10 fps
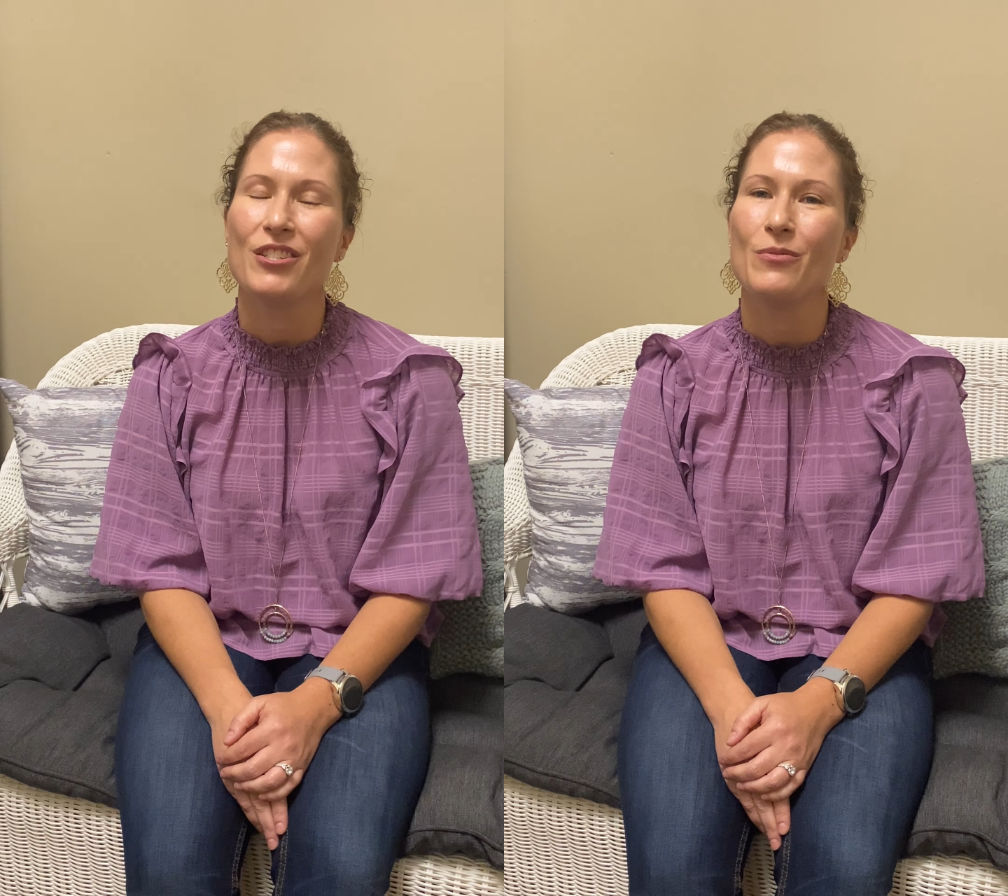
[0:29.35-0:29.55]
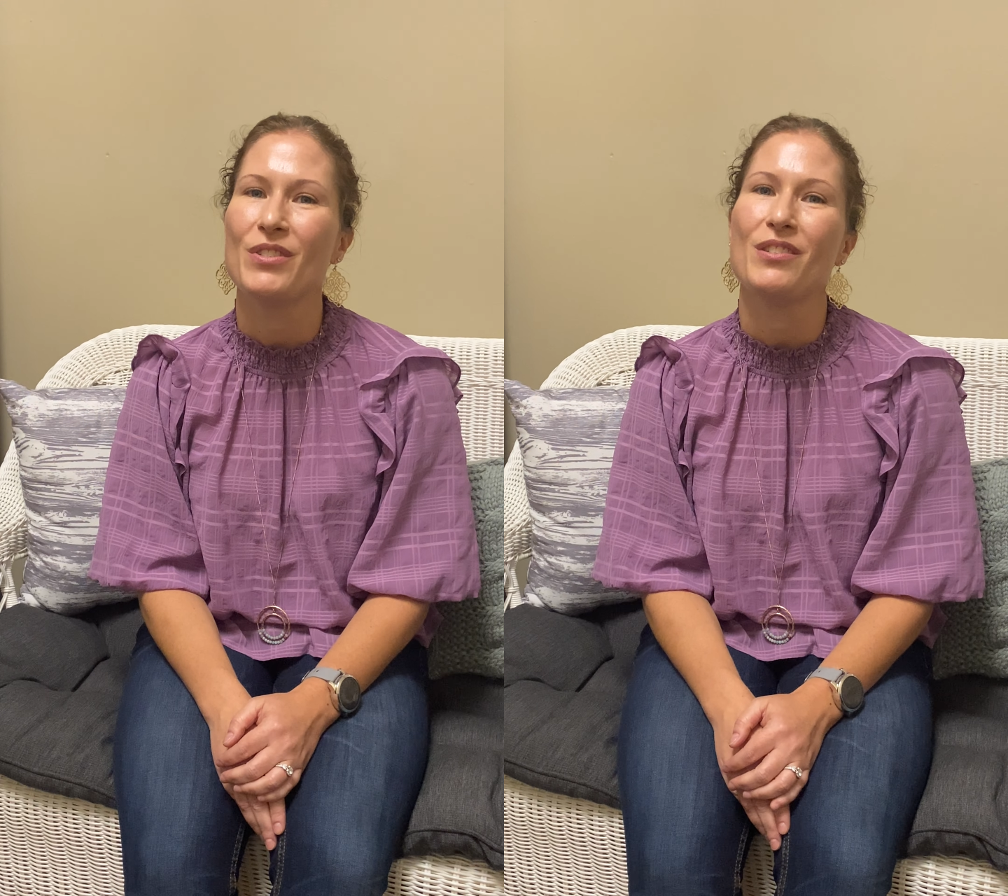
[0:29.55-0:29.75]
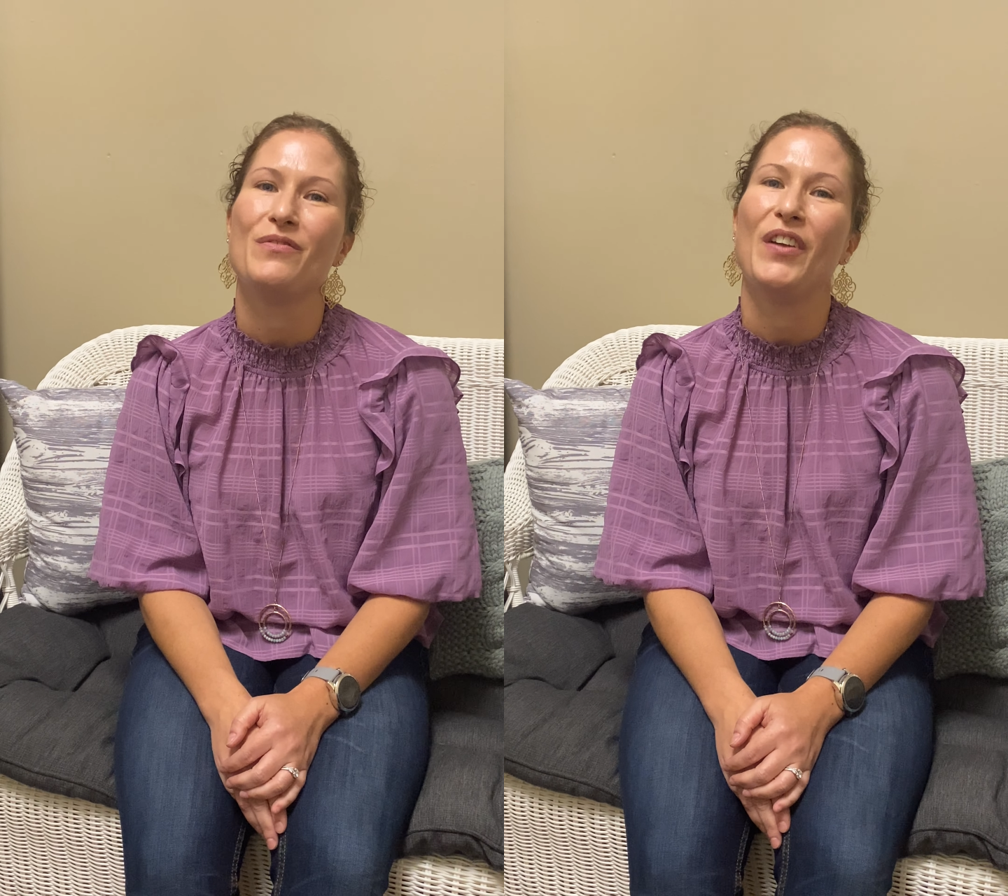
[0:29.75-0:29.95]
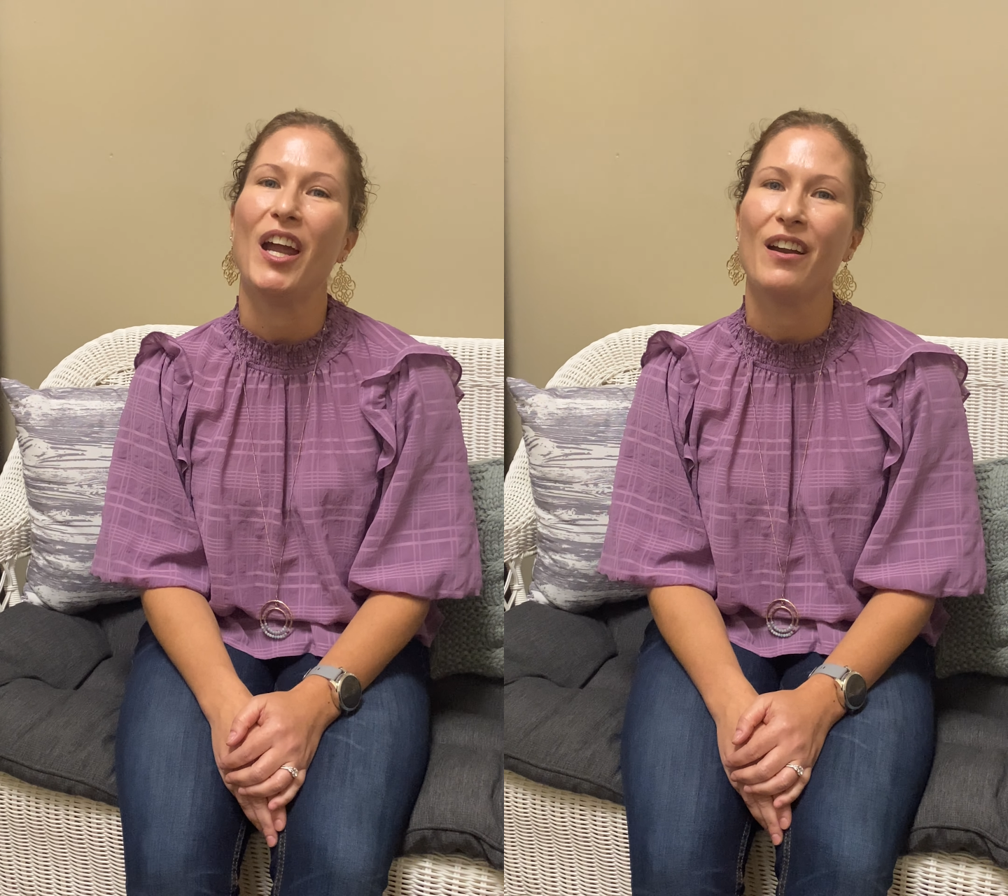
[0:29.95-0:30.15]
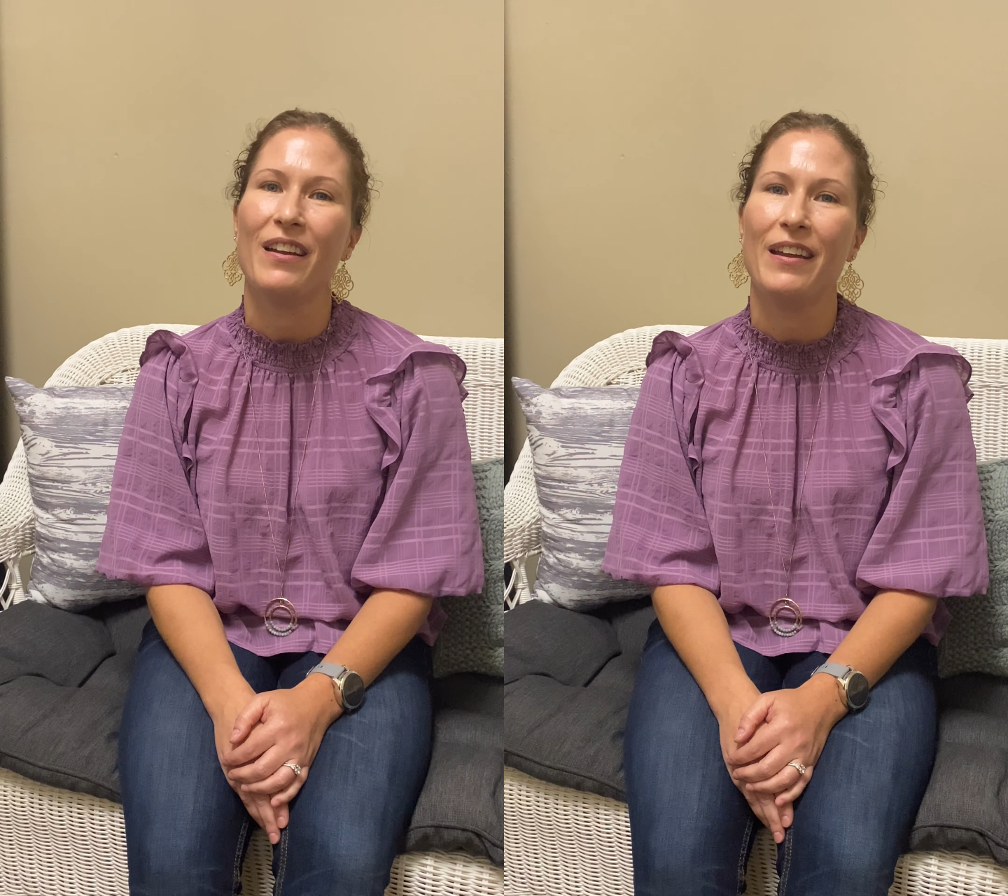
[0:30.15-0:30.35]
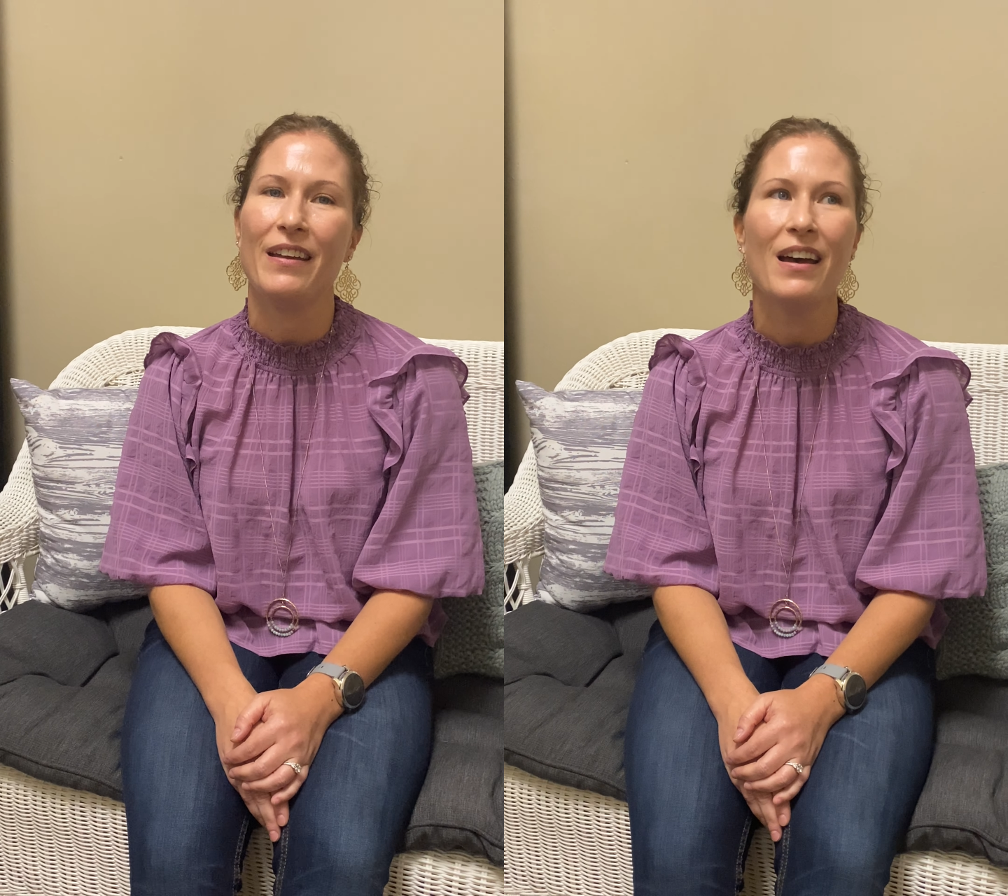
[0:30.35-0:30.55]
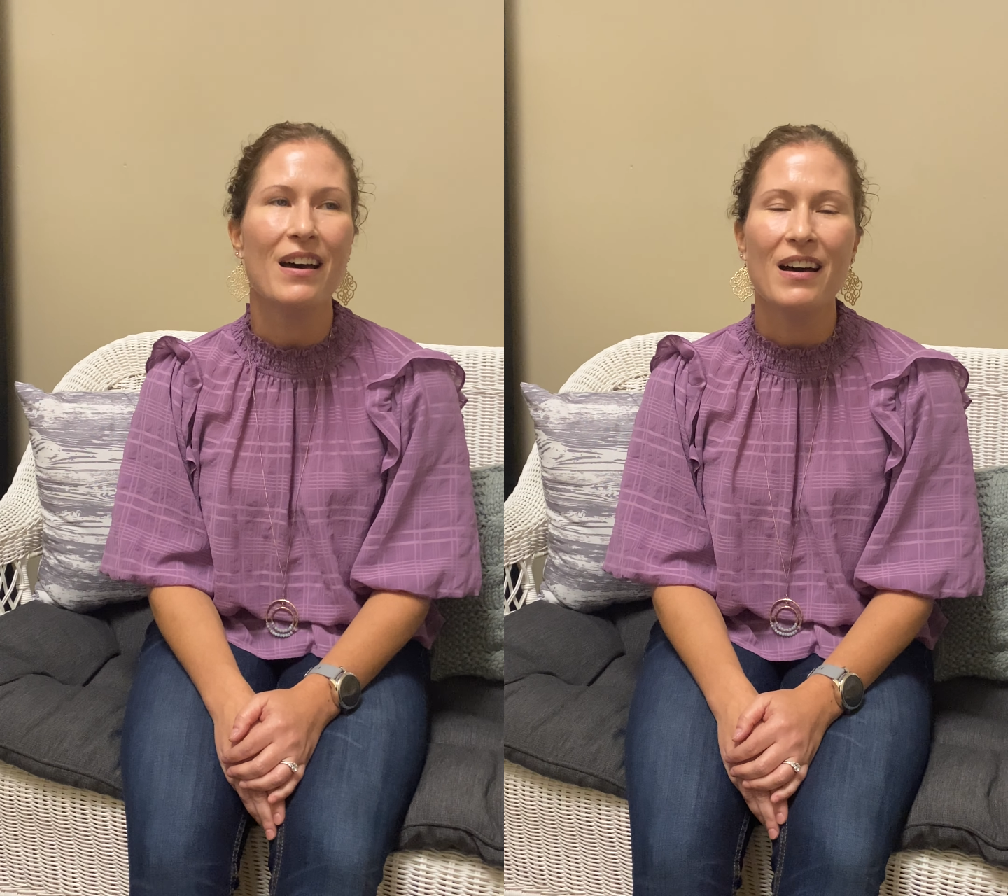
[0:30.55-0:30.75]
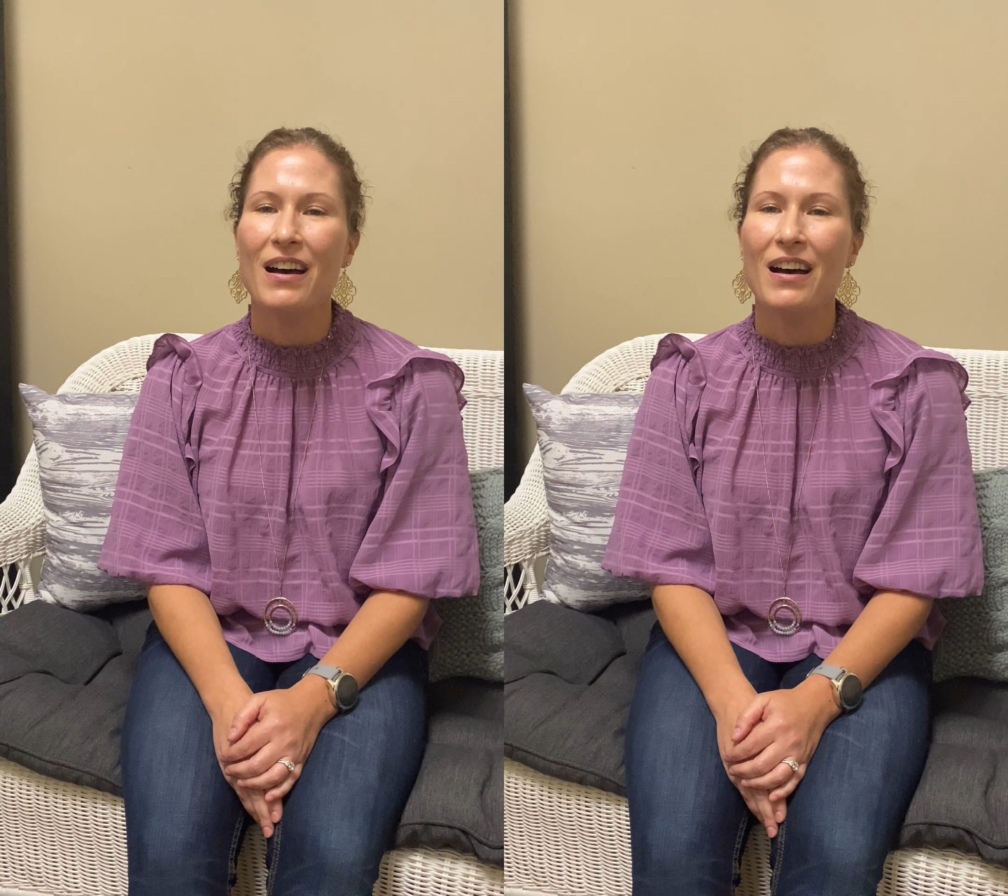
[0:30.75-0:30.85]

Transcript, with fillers: she was just very